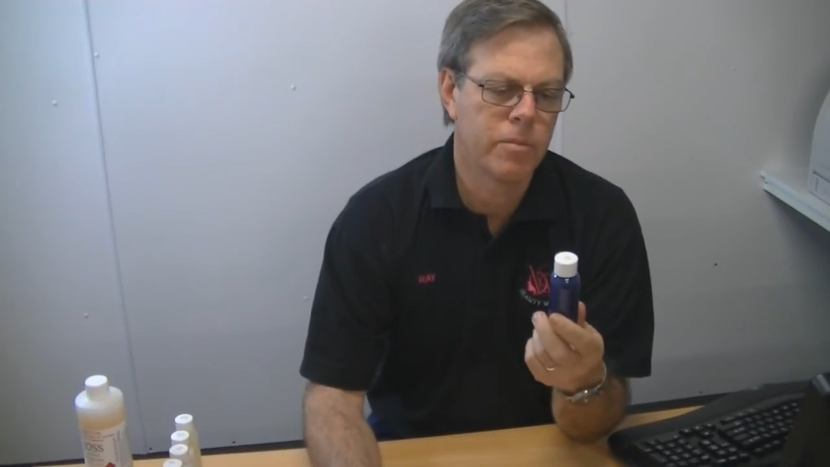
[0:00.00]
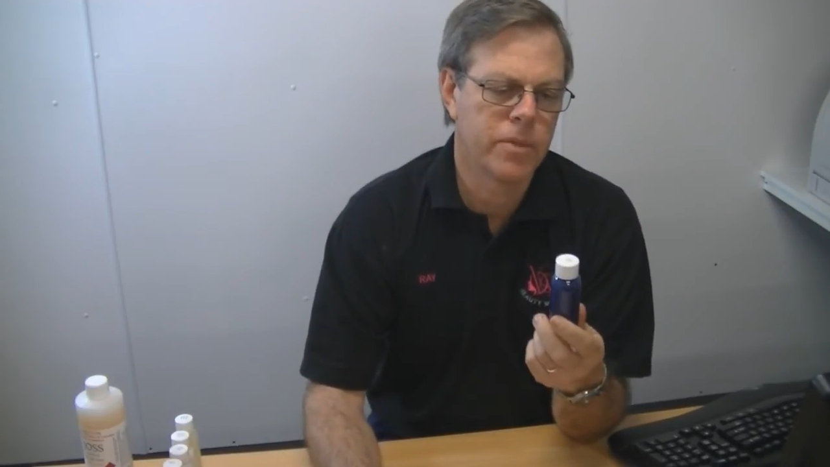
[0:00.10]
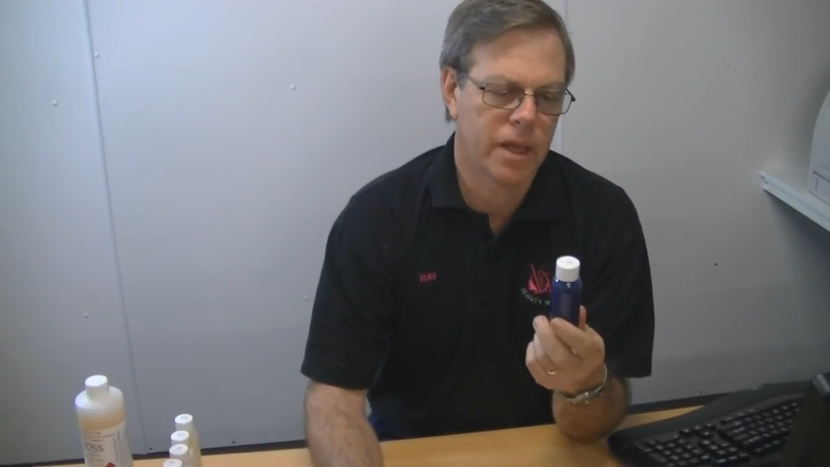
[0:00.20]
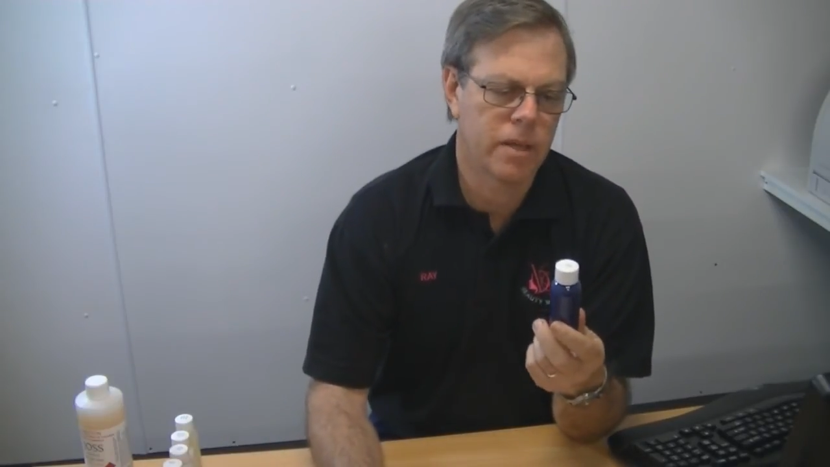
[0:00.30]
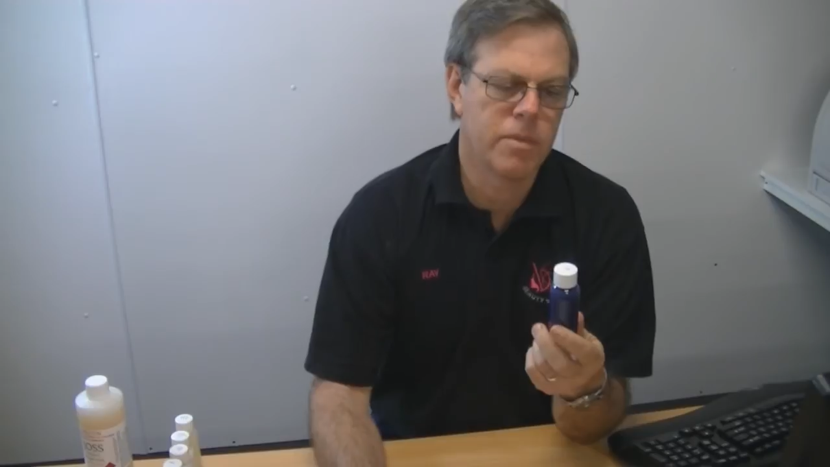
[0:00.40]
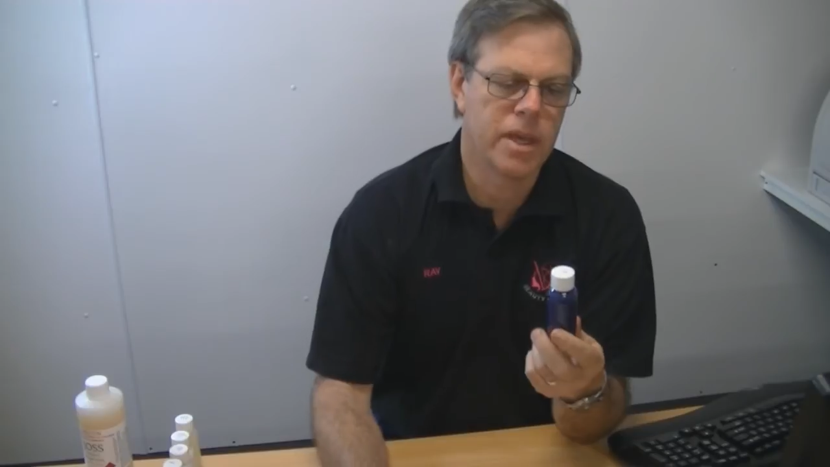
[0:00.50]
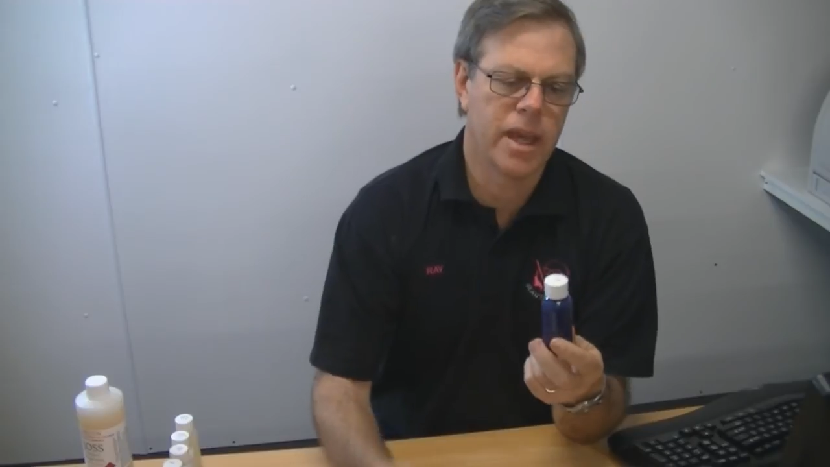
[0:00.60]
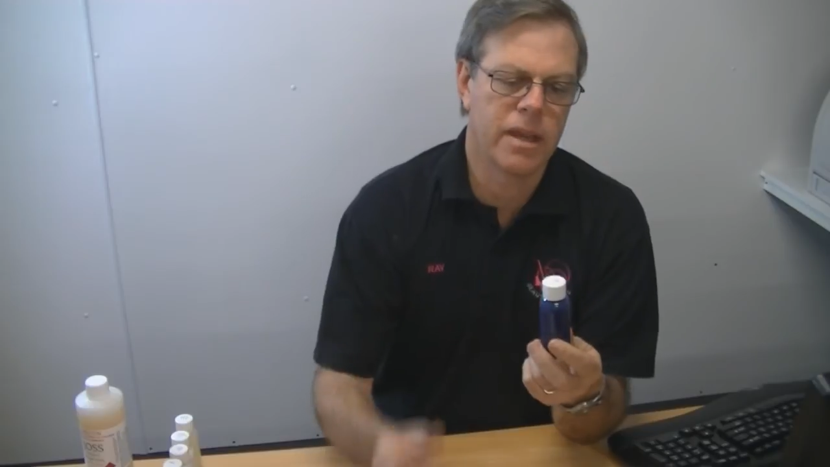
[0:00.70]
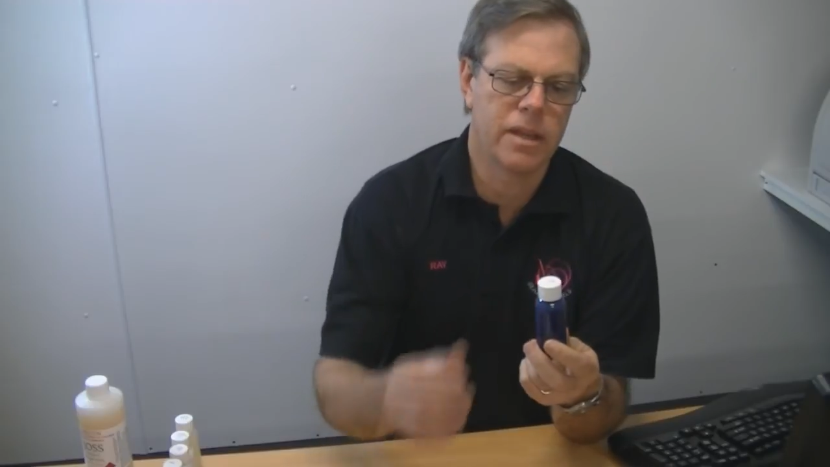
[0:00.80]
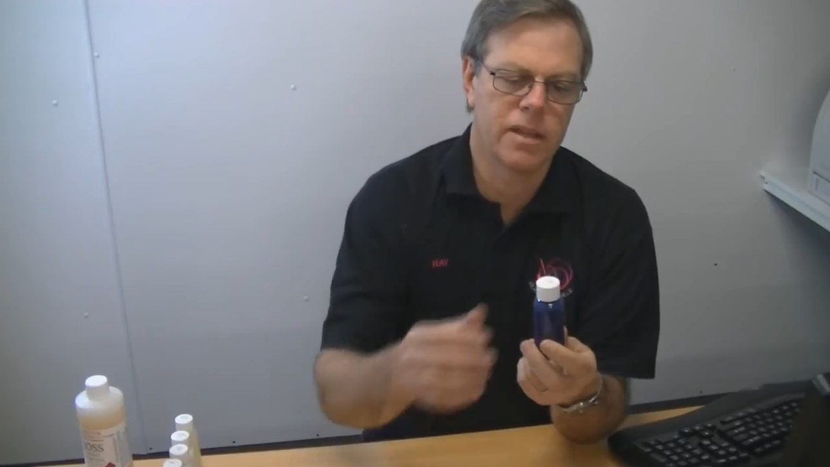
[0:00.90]
That can be
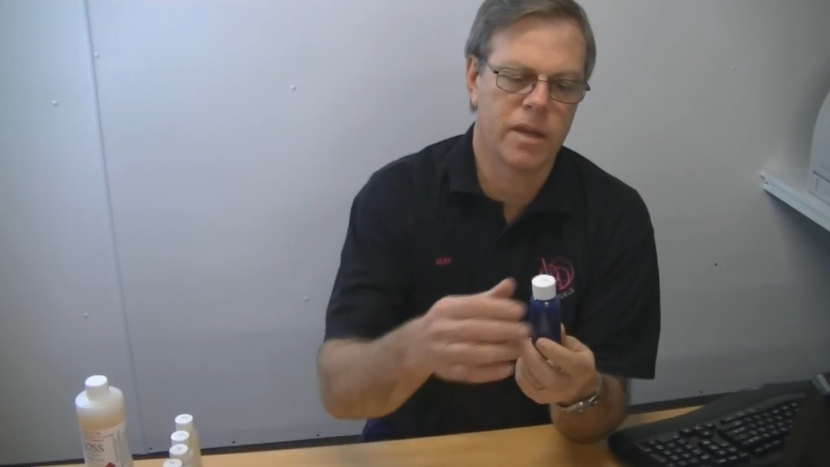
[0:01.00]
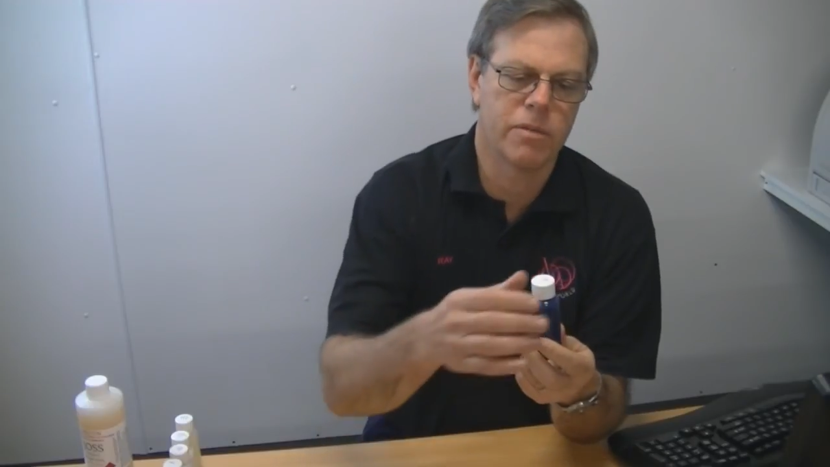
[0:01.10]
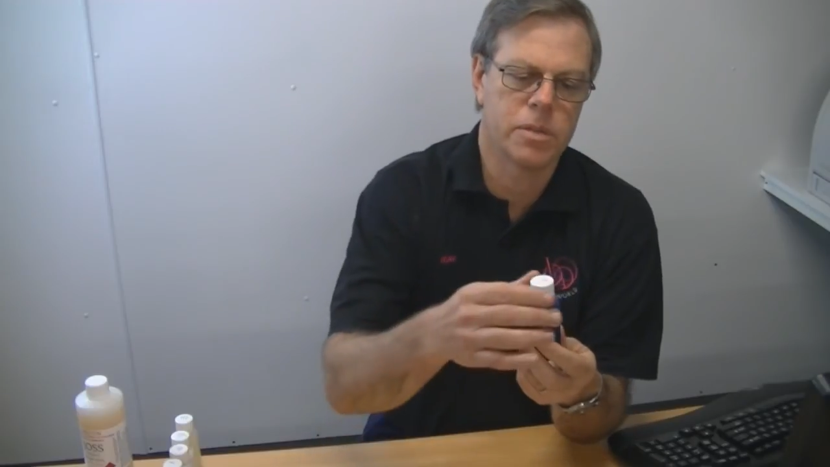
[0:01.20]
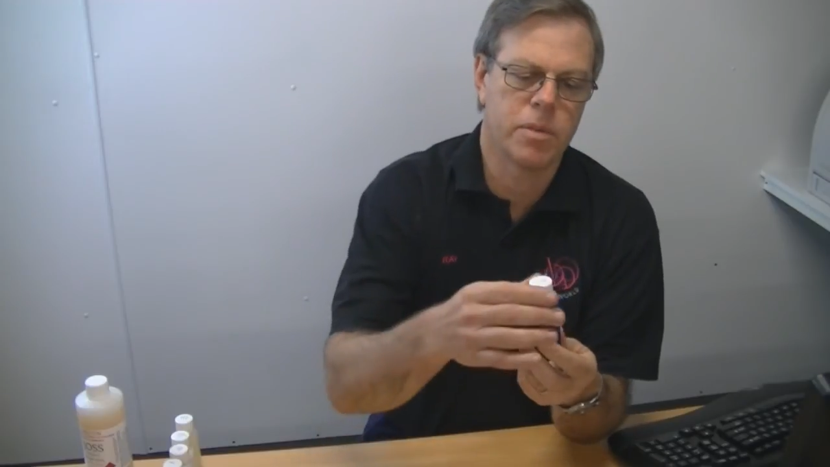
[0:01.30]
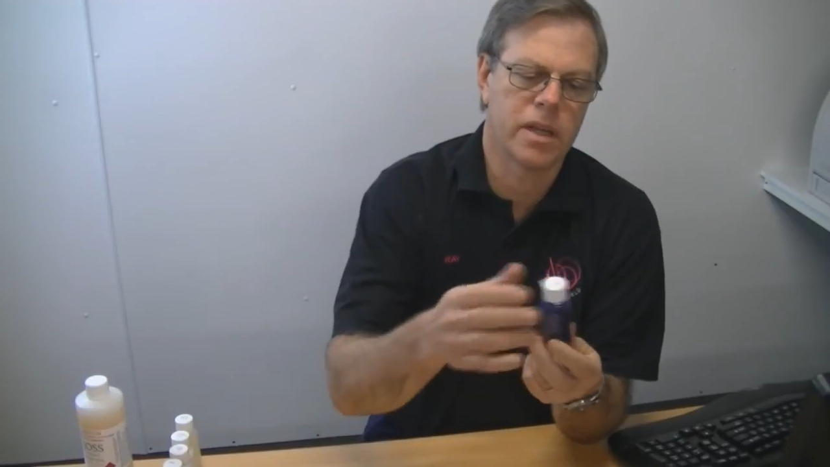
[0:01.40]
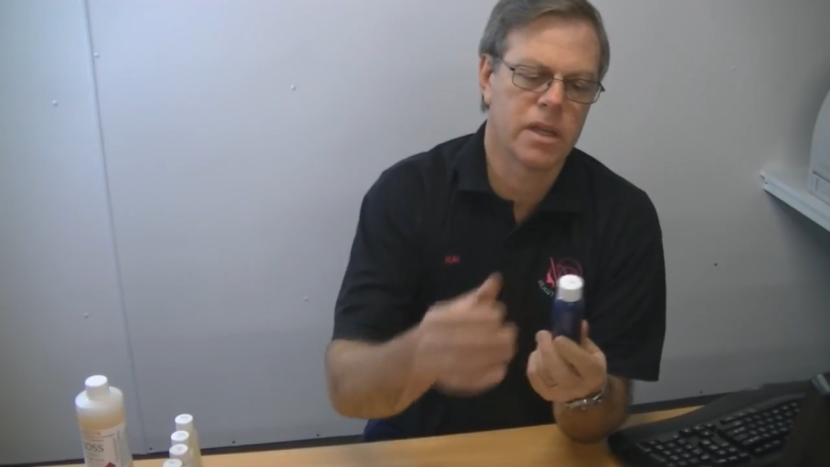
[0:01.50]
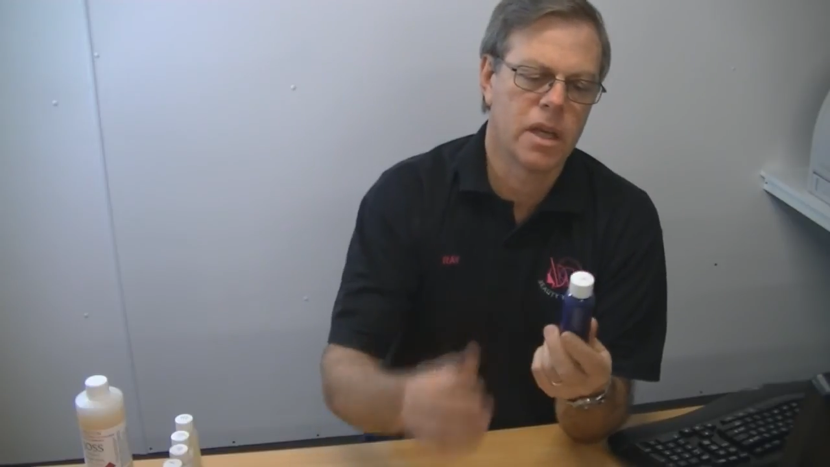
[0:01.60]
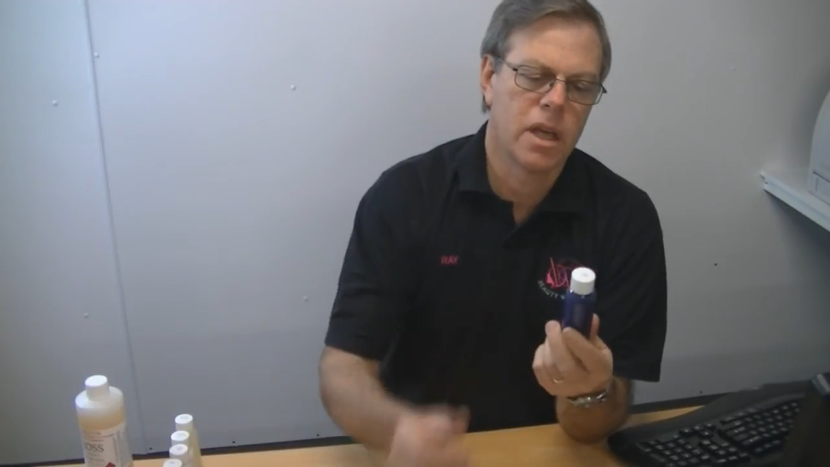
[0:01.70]
handy in that respect.